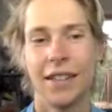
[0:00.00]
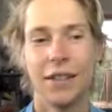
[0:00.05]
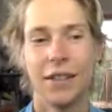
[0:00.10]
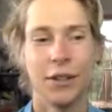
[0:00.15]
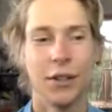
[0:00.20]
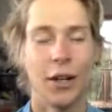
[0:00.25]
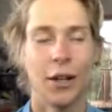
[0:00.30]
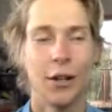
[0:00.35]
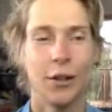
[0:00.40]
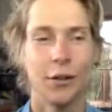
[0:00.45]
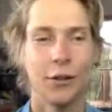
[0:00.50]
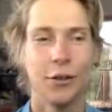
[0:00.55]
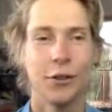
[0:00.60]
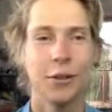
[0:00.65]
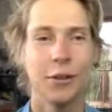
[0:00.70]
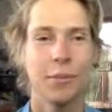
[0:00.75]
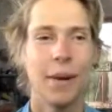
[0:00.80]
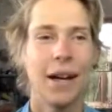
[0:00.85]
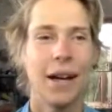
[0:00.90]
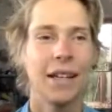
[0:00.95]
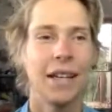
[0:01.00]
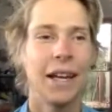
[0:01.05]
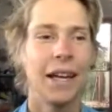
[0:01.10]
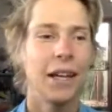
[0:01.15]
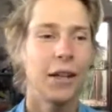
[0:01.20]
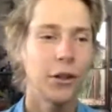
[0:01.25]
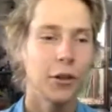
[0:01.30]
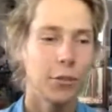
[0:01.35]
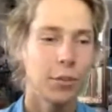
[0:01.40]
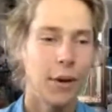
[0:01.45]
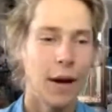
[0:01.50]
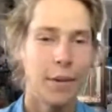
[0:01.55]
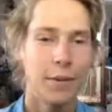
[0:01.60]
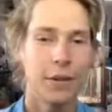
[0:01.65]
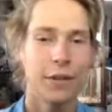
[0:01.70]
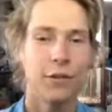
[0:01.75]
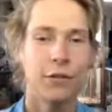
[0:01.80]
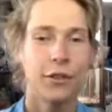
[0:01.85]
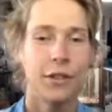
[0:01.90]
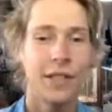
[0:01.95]
You know, you can buy an acre of
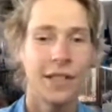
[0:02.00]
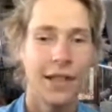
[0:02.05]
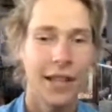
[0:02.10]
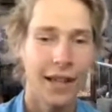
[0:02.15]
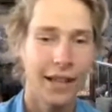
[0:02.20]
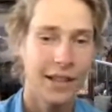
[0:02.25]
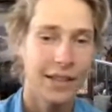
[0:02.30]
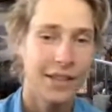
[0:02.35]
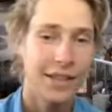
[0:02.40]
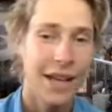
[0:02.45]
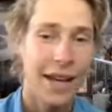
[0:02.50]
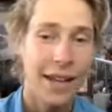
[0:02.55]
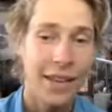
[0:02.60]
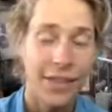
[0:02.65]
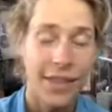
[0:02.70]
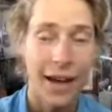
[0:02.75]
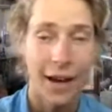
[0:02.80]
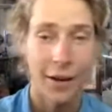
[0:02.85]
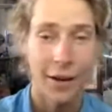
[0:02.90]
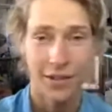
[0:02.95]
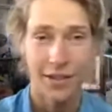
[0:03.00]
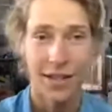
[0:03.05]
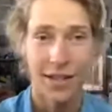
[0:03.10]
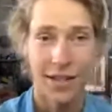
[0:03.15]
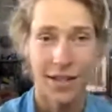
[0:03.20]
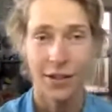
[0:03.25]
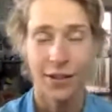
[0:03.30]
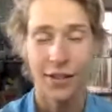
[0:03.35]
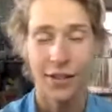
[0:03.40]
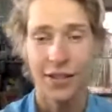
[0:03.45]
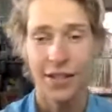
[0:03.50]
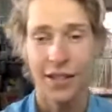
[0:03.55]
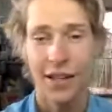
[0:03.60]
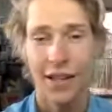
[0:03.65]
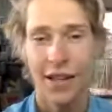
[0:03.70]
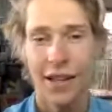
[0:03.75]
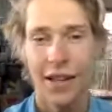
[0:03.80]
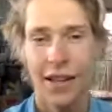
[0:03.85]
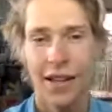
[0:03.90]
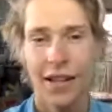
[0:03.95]
property for like $10,000.
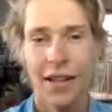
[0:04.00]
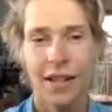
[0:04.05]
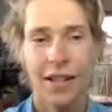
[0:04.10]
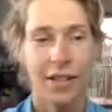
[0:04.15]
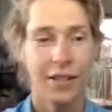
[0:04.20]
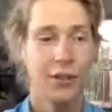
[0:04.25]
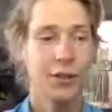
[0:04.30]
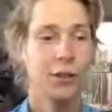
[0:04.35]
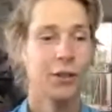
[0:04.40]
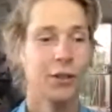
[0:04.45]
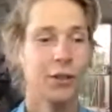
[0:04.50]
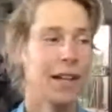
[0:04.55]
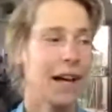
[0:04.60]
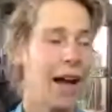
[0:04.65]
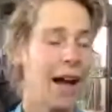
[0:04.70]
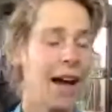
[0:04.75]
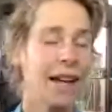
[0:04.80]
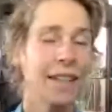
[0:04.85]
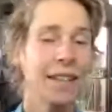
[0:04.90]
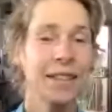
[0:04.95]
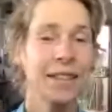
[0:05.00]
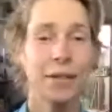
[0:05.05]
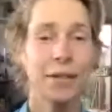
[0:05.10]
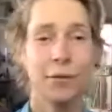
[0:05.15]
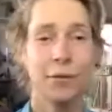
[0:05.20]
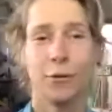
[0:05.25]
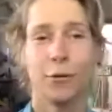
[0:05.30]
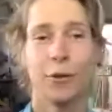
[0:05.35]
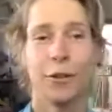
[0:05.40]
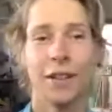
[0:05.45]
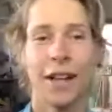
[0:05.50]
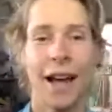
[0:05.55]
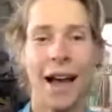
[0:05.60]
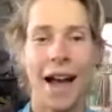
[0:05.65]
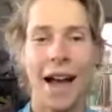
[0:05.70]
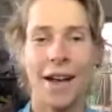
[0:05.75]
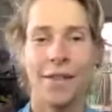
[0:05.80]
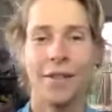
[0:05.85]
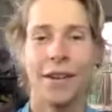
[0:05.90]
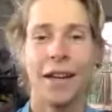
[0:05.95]
Like, dude, I can afford a
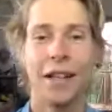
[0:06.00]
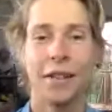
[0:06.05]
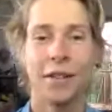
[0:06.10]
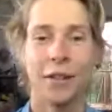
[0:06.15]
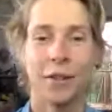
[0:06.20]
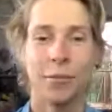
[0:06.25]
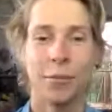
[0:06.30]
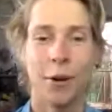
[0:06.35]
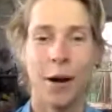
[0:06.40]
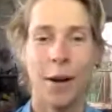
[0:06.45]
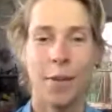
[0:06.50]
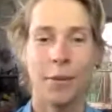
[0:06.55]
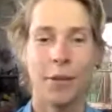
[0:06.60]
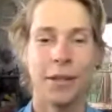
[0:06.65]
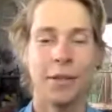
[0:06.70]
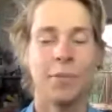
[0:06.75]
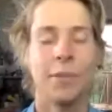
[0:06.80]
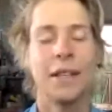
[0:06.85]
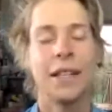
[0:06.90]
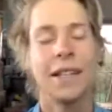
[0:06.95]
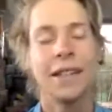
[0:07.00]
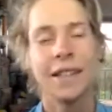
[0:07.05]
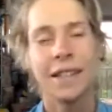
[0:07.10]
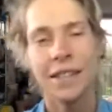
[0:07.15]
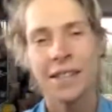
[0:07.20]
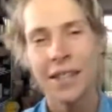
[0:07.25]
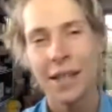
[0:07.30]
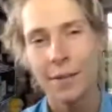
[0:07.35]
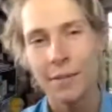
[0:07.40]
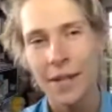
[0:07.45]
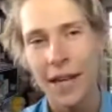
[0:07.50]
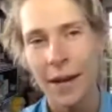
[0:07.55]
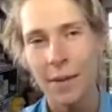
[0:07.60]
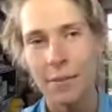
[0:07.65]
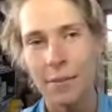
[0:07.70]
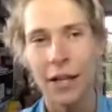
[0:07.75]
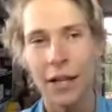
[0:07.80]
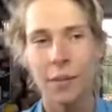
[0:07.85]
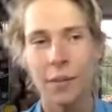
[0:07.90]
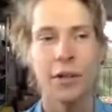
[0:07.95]
half acre of property, but at the same
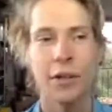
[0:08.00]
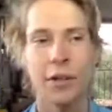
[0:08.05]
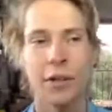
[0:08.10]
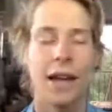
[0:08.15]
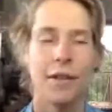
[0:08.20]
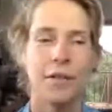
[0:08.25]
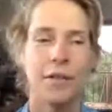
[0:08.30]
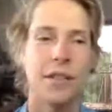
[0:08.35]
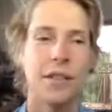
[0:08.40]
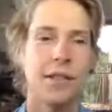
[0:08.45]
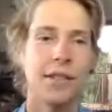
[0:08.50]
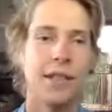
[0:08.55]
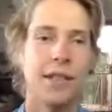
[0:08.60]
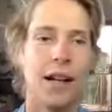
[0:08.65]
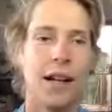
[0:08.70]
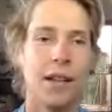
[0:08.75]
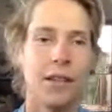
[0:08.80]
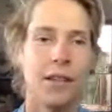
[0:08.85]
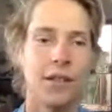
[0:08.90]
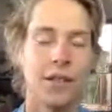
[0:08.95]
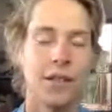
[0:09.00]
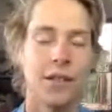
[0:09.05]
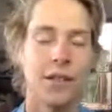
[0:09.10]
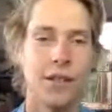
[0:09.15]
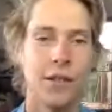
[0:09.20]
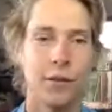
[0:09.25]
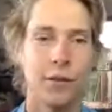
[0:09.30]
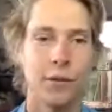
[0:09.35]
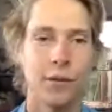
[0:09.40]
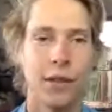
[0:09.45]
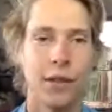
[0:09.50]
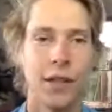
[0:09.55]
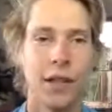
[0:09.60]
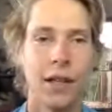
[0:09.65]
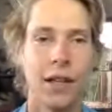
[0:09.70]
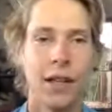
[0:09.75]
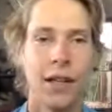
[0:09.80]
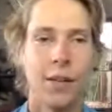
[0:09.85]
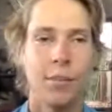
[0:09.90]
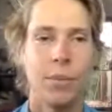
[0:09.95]
time, you got to put thousands of dollars into
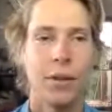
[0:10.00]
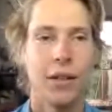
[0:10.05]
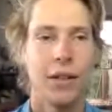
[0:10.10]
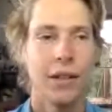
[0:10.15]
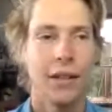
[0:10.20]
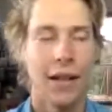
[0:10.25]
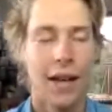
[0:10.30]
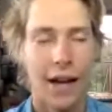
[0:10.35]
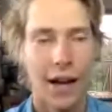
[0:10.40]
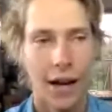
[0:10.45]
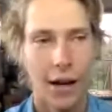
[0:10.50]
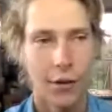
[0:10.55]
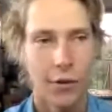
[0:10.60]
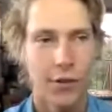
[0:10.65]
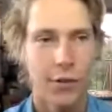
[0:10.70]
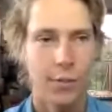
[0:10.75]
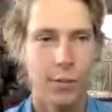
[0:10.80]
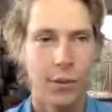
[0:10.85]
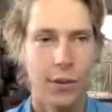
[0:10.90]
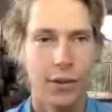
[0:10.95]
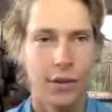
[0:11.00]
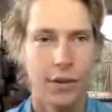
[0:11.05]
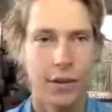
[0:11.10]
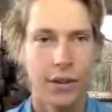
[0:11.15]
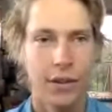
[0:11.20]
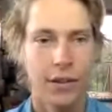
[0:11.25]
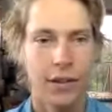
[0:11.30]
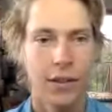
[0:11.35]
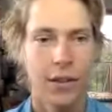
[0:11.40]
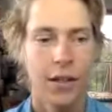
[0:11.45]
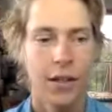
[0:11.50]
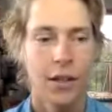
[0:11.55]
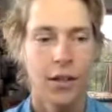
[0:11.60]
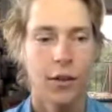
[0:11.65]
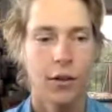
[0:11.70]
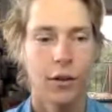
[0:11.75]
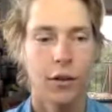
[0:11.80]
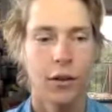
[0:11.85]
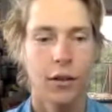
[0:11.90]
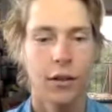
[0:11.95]
building a house,
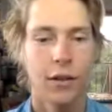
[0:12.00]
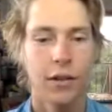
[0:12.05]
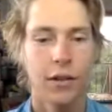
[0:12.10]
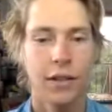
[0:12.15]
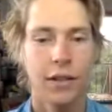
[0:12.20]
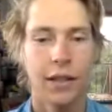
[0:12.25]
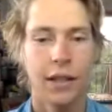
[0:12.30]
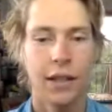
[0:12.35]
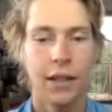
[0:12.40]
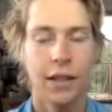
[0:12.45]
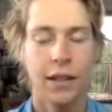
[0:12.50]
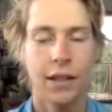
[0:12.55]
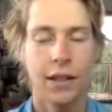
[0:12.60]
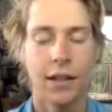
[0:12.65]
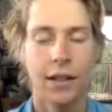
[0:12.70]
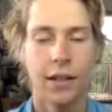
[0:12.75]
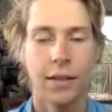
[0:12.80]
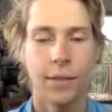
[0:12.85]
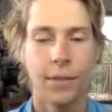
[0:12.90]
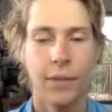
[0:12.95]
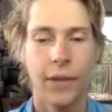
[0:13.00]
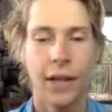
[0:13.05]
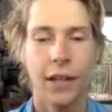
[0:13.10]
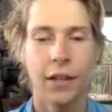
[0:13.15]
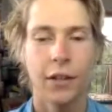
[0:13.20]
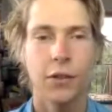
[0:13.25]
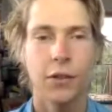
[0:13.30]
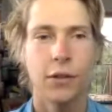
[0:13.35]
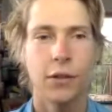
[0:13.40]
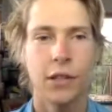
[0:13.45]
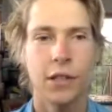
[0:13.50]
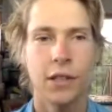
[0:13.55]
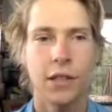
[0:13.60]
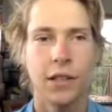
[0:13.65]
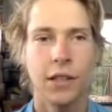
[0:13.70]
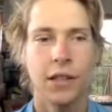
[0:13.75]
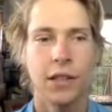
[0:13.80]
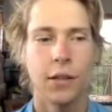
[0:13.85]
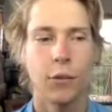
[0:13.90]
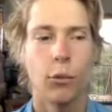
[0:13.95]
or getting
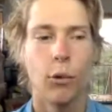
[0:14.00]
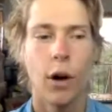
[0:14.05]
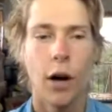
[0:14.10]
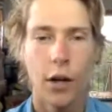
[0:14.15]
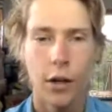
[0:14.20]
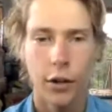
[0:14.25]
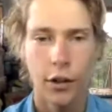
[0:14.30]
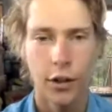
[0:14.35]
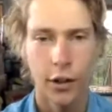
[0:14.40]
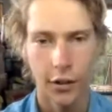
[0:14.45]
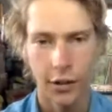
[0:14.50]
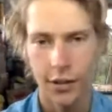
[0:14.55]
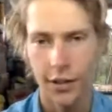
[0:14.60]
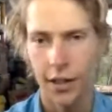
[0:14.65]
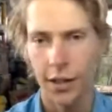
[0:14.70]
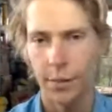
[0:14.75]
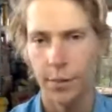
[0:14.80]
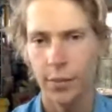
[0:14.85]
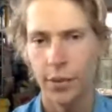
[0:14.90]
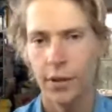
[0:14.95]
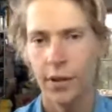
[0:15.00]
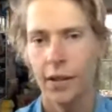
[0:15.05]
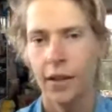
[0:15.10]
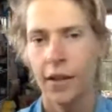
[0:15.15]
electricity and water hooked up.